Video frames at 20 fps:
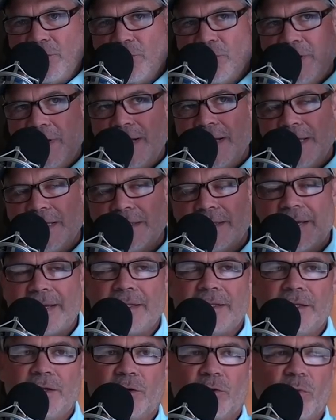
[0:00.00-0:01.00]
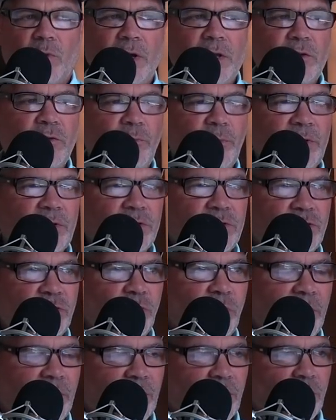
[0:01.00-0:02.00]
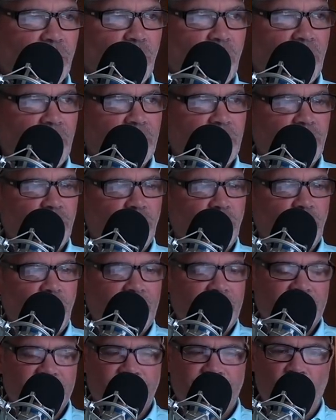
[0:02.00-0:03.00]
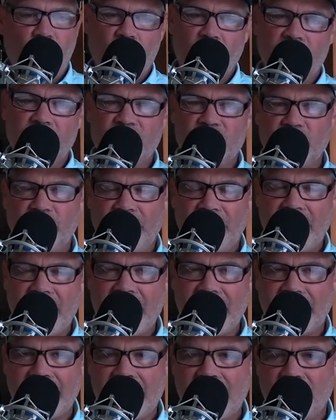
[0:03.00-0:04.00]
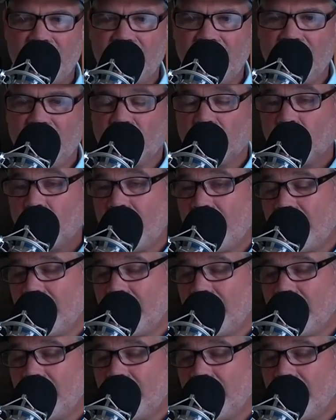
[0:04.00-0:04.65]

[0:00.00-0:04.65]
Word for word: reading lately or what you've been doing or what forums you've been hanging out in or